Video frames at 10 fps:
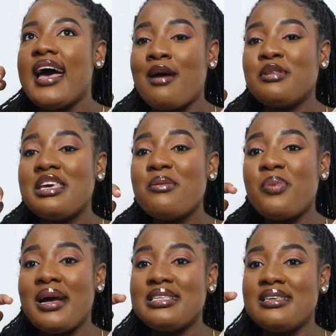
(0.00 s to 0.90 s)
I've taken
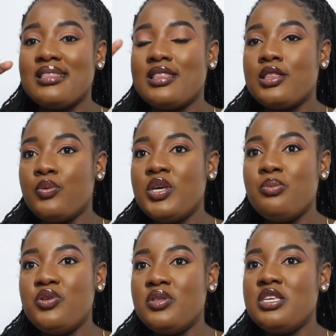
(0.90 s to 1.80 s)
part in three
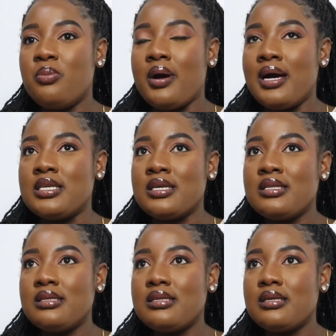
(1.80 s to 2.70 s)
beauty
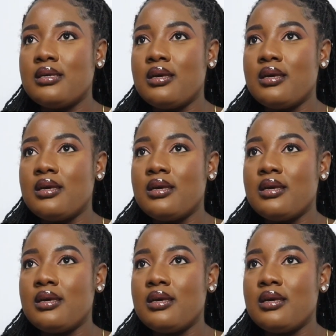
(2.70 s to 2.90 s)
pageants,